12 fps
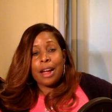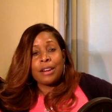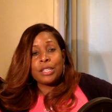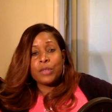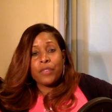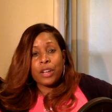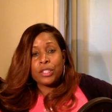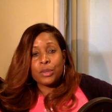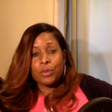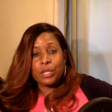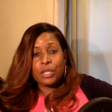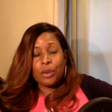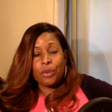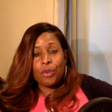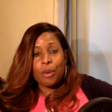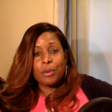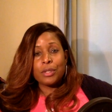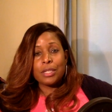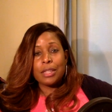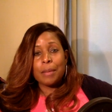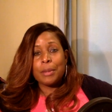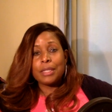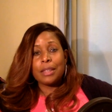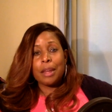Our dysfunction was so normal to
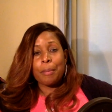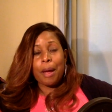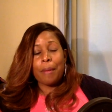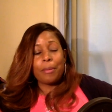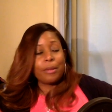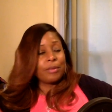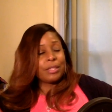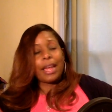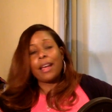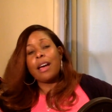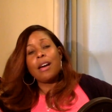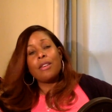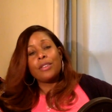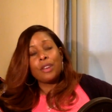them, and so they probably was like, oh,